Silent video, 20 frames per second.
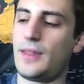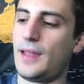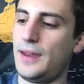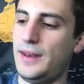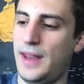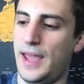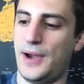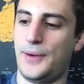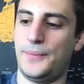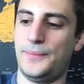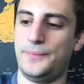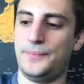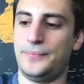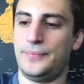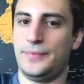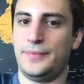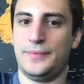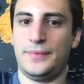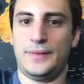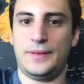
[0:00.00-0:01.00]
Now,
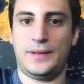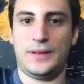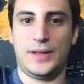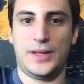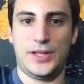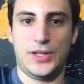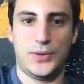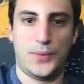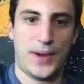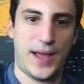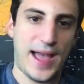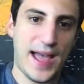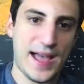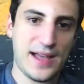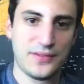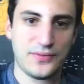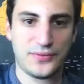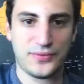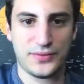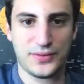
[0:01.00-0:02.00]
you
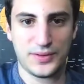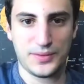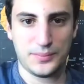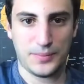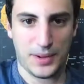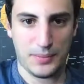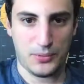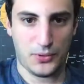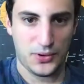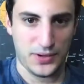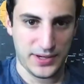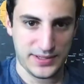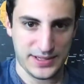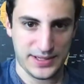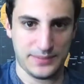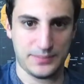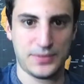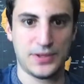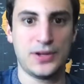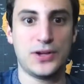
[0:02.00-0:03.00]
have my boy
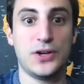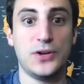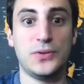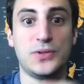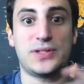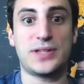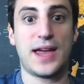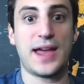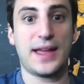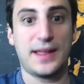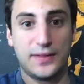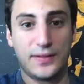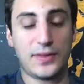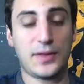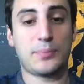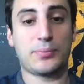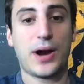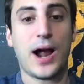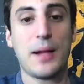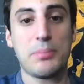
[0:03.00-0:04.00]
Nadim, who's saying
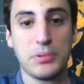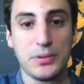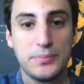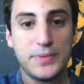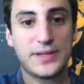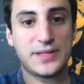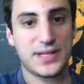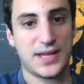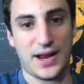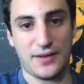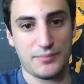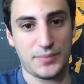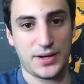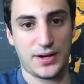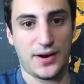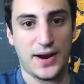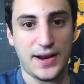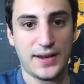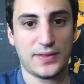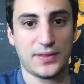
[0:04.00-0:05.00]
the problem is the government,
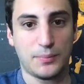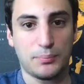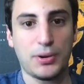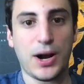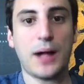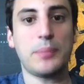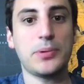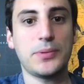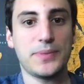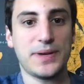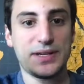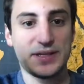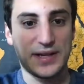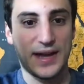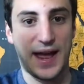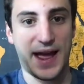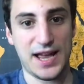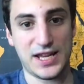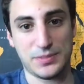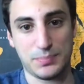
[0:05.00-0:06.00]
right? The problem
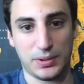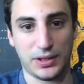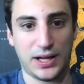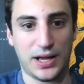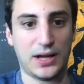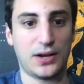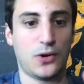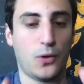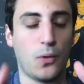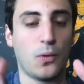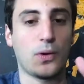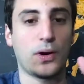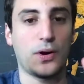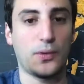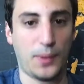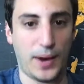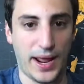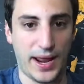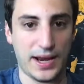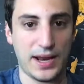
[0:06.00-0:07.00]
is Hezbollah or
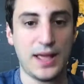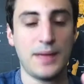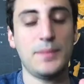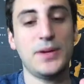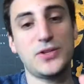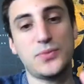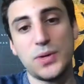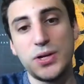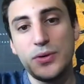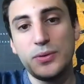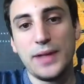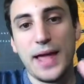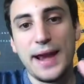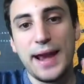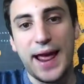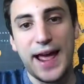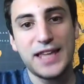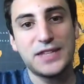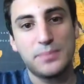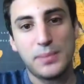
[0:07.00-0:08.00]
Iran. Because when you
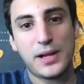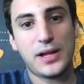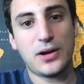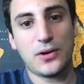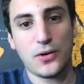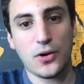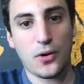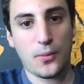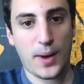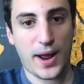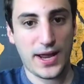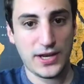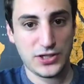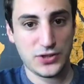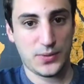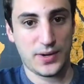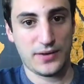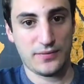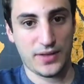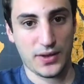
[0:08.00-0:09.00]
let Hezbollah or Iran
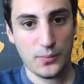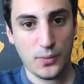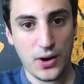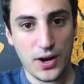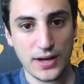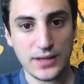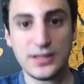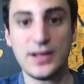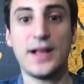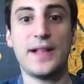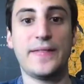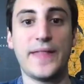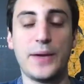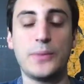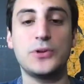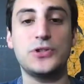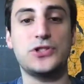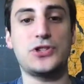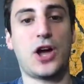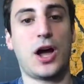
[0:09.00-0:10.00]
do whatever they want, they
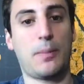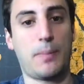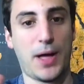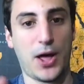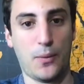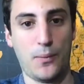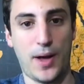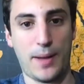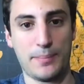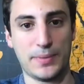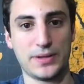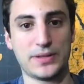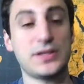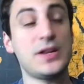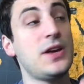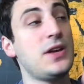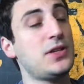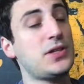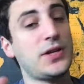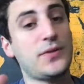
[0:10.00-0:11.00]
will stockpile weapons.
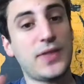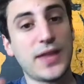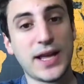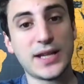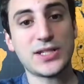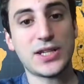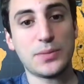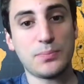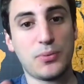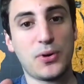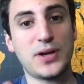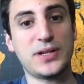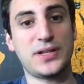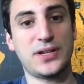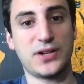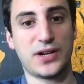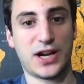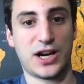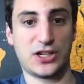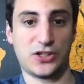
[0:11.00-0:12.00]
So if they get to the point
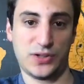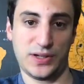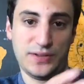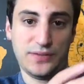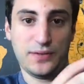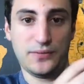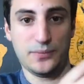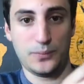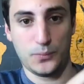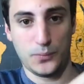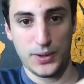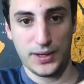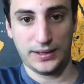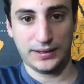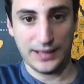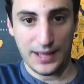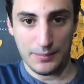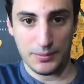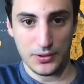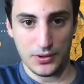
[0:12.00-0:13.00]
in your country,
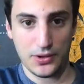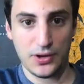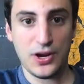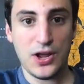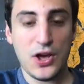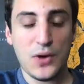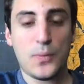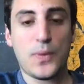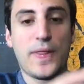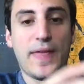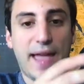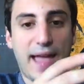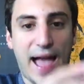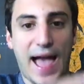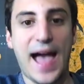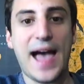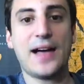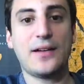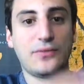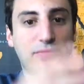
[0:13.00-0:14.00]
read Lebanon, where they
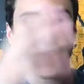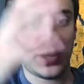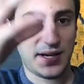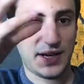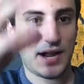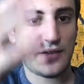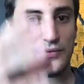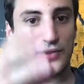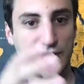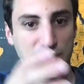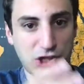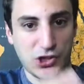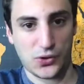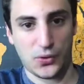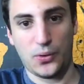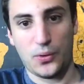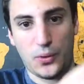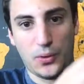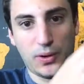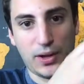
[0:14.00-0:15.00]
have enough
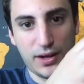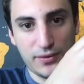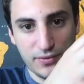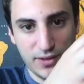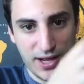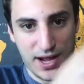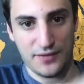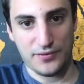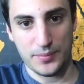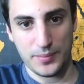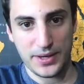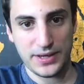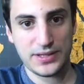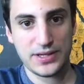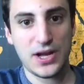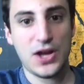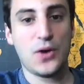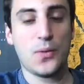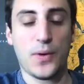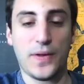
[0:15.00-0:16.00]
control of the
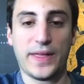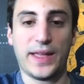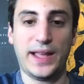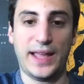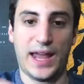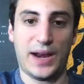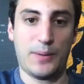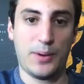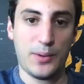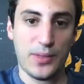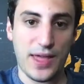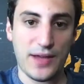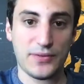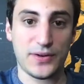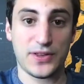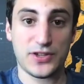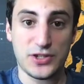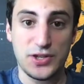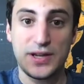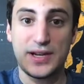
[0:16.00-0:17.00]
government where they can get away with
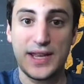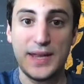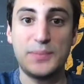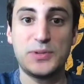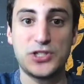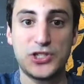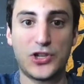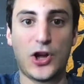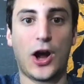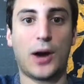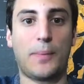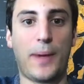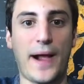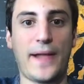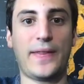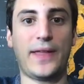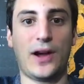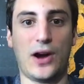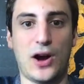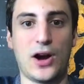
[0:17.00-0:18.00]
everything. So they keep
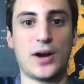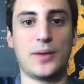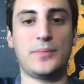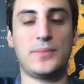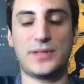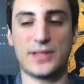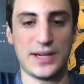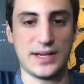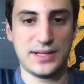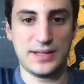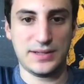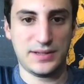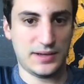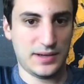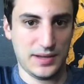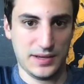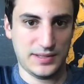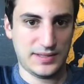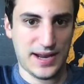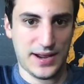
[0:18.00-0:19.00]
stockpiling arms in,
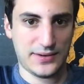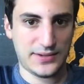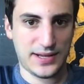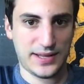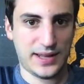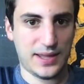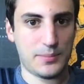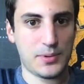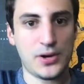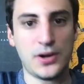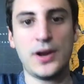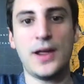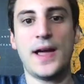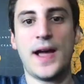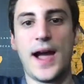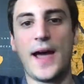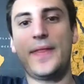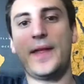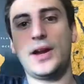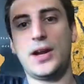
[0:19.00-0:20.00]
in downtown Lebanon,
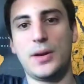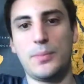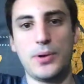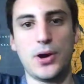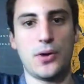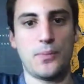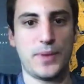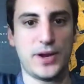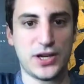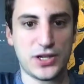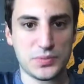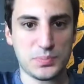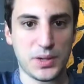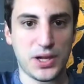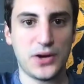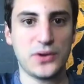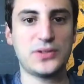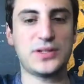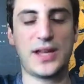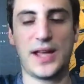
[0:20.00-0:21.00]
and then kaboom, it
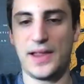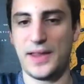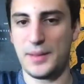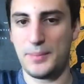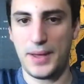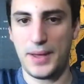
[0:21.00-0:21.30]
explodes, killing